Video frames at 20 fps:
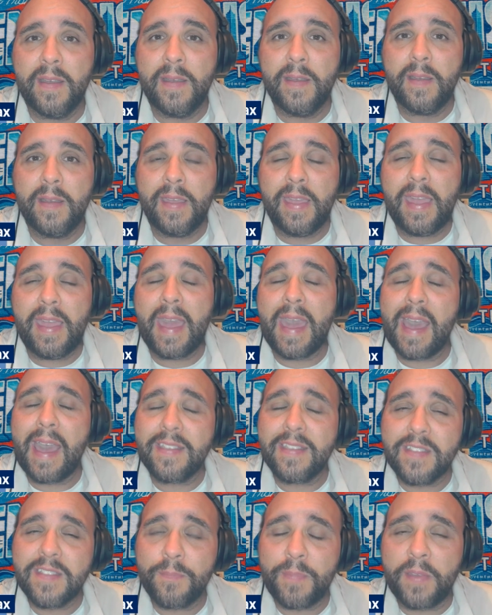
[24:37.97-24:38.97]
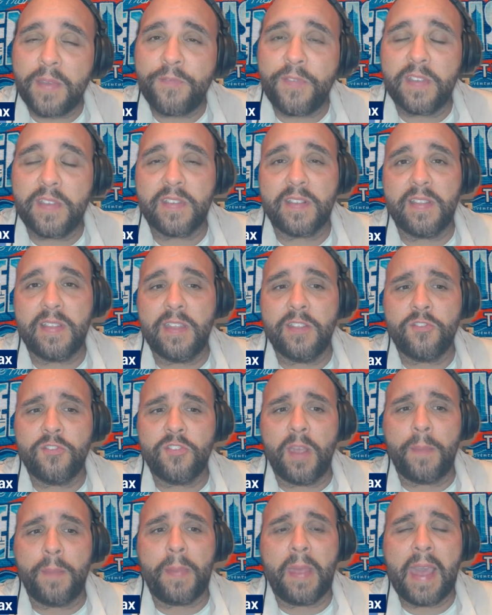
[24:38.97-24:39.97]
He has to be physically in
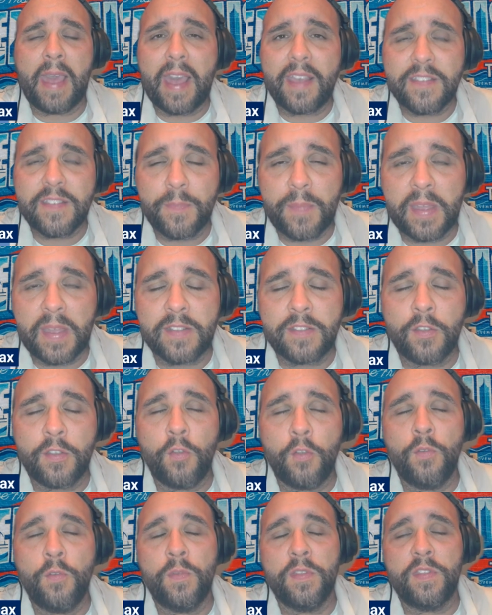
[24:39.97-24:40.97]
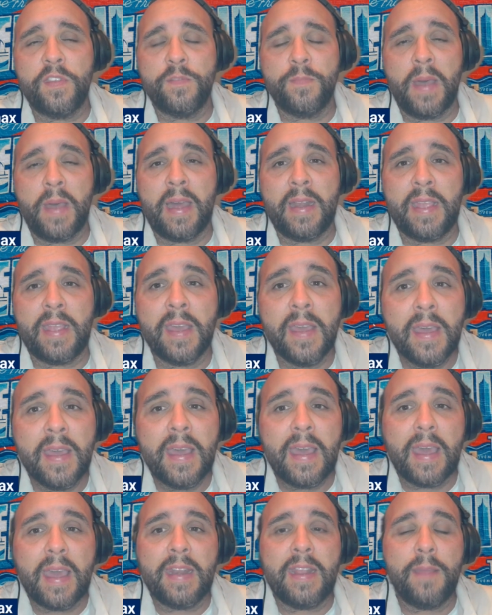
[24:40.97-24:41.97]
shape. He has to be in tune with his body,
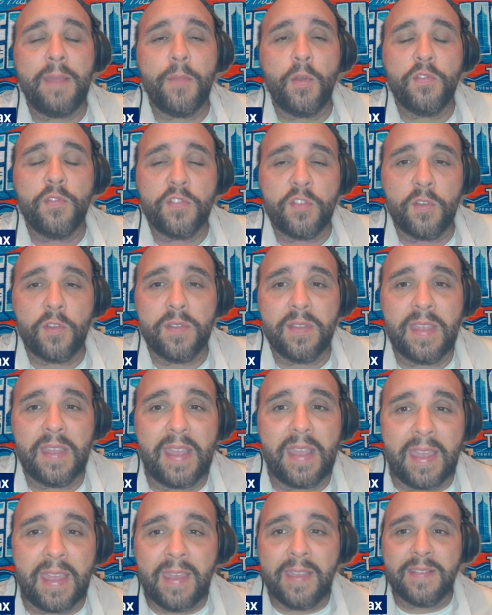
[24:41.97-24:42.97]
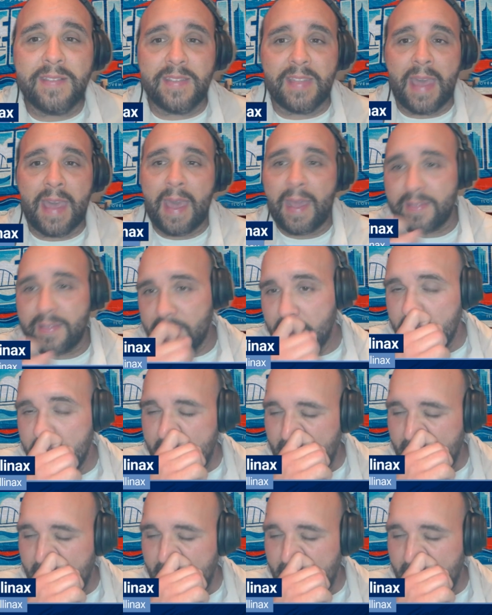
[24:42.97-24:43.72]
and he most certainly is that.